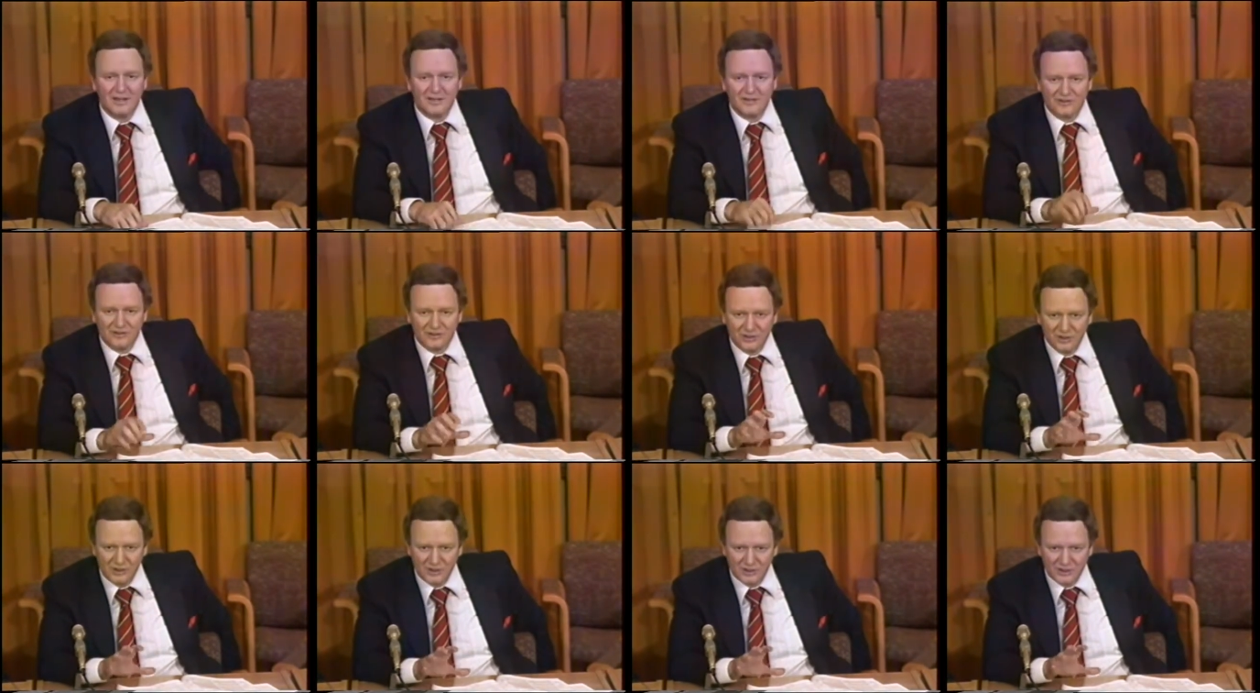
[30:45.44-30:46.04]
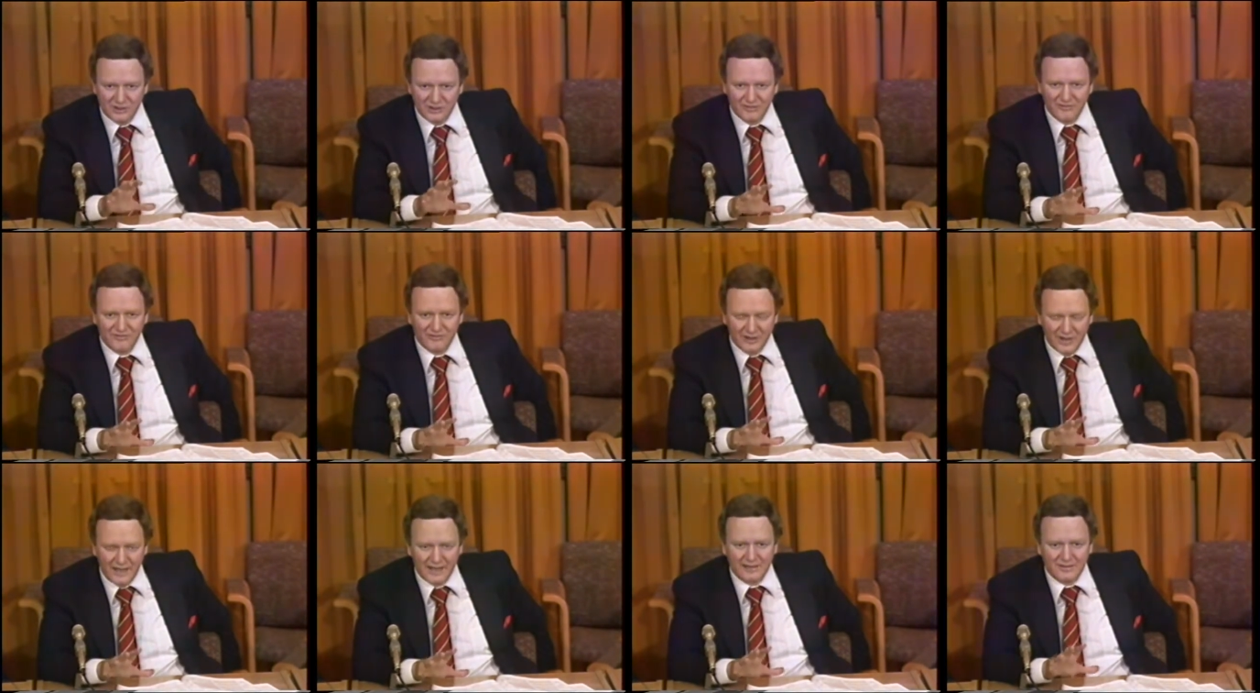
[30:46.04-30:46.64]
So you can, in
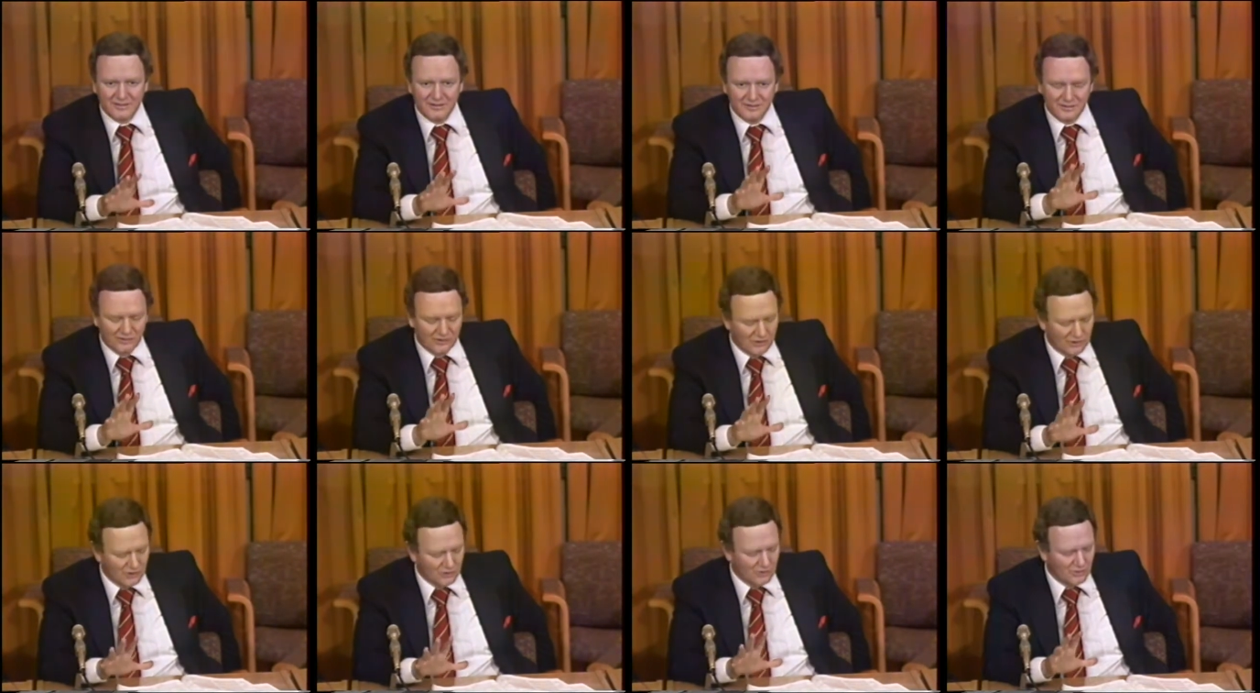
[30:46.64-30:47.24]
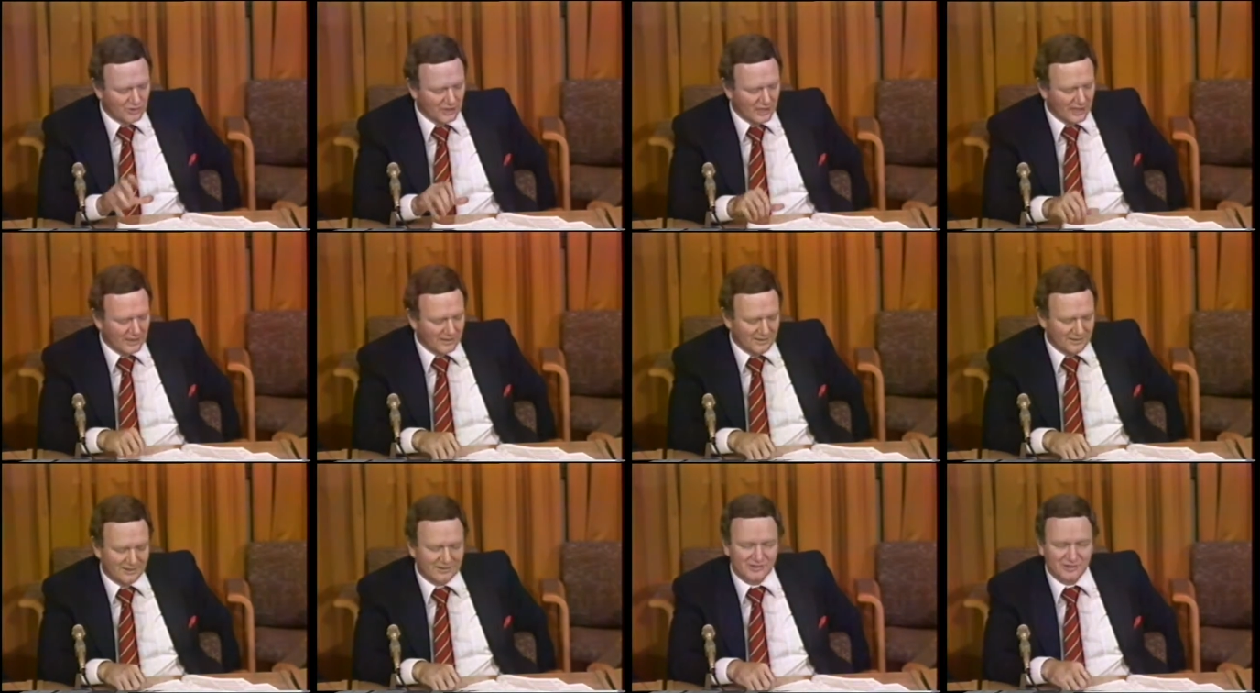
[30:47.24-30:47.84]
fact, do
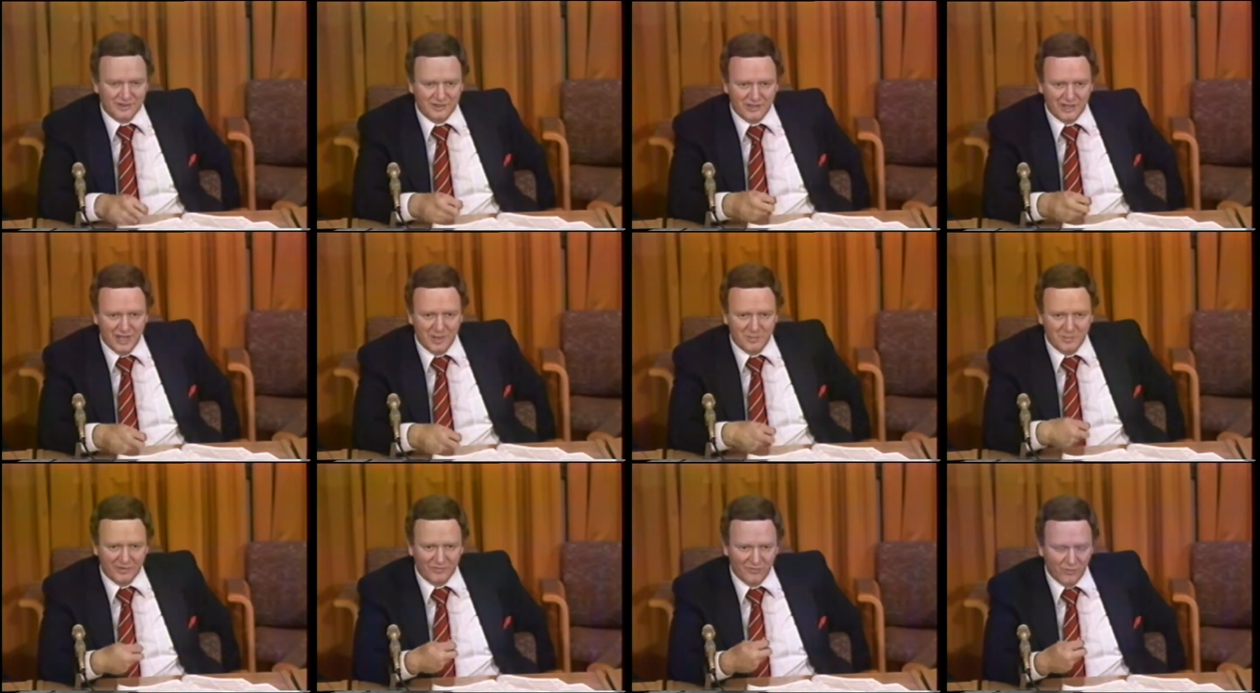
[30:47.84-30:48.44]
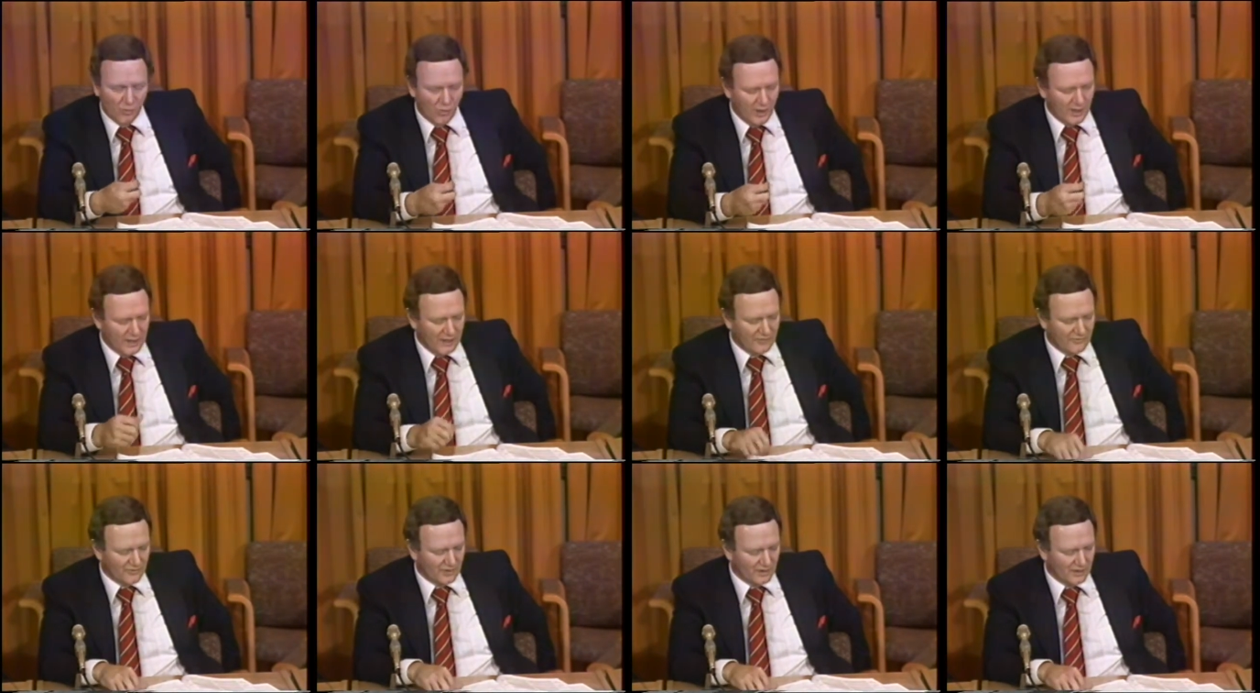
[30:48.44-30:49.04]
that. It's a type of
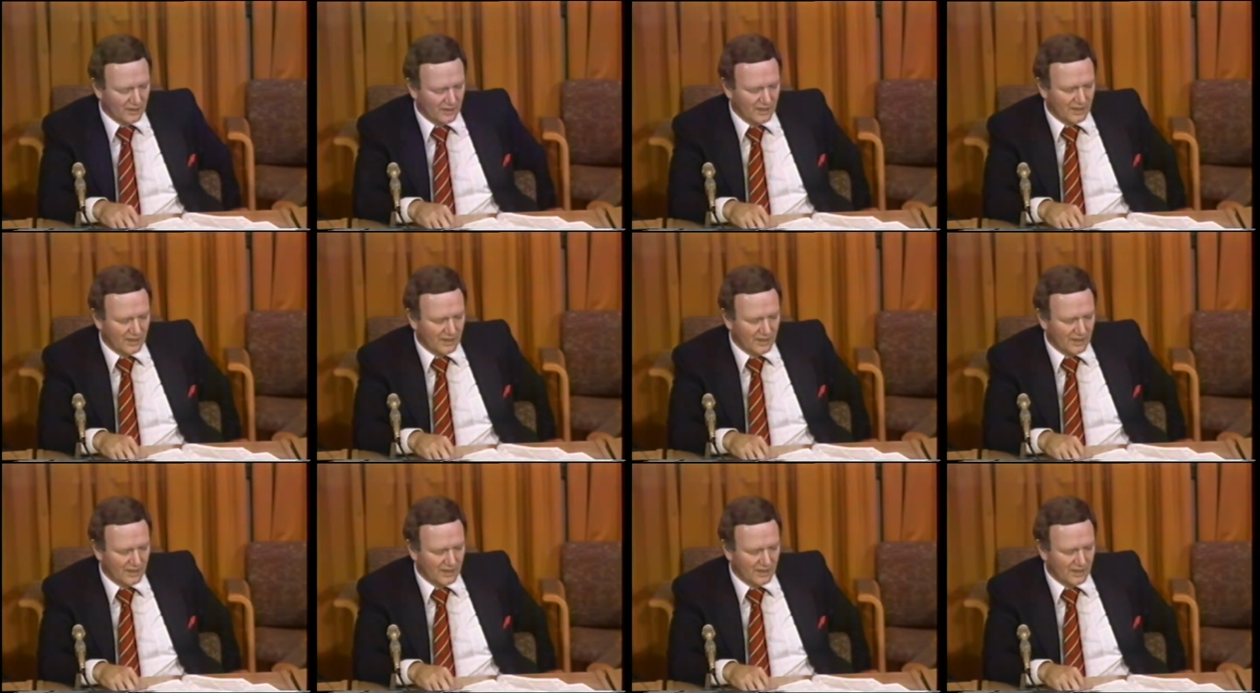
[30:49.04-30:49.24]
waiver.